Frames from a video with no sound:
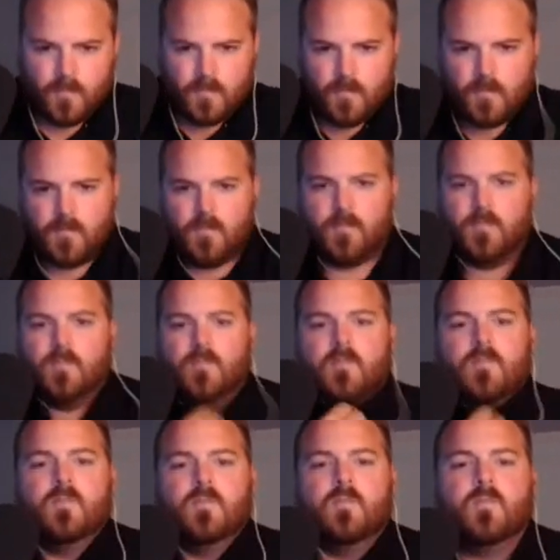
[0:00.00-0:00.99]

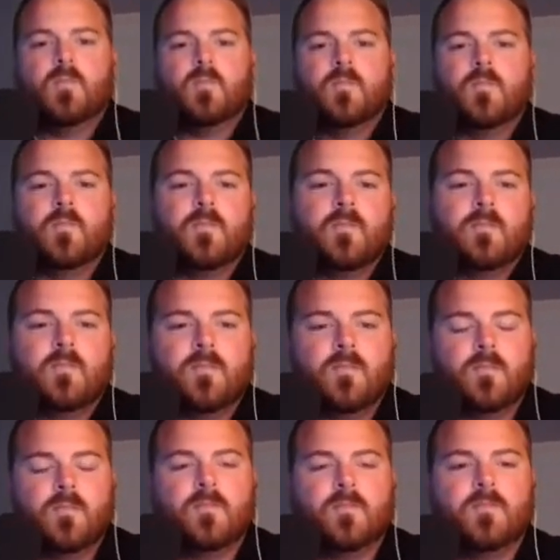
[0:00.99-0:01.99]

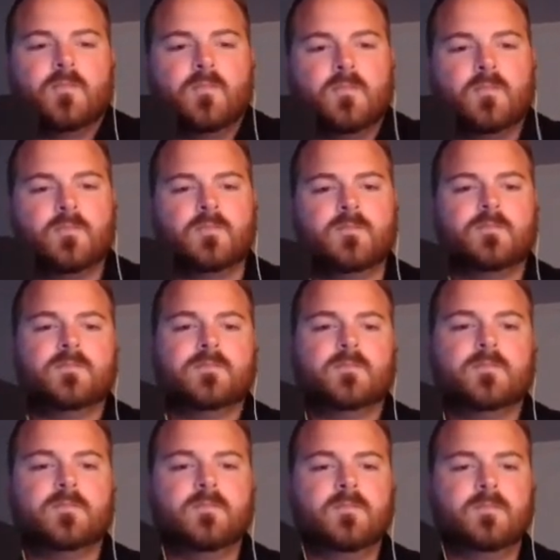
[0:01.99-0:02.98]

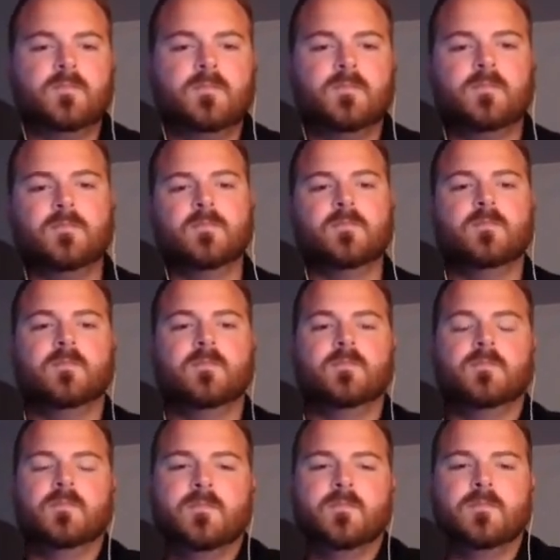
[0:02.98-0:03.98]

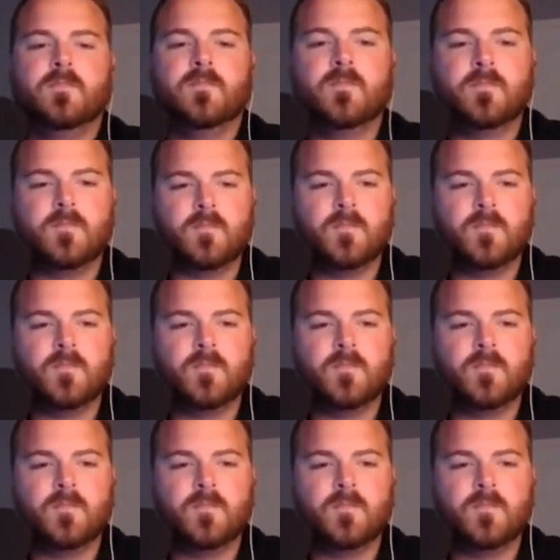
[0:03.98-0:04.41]
(silent)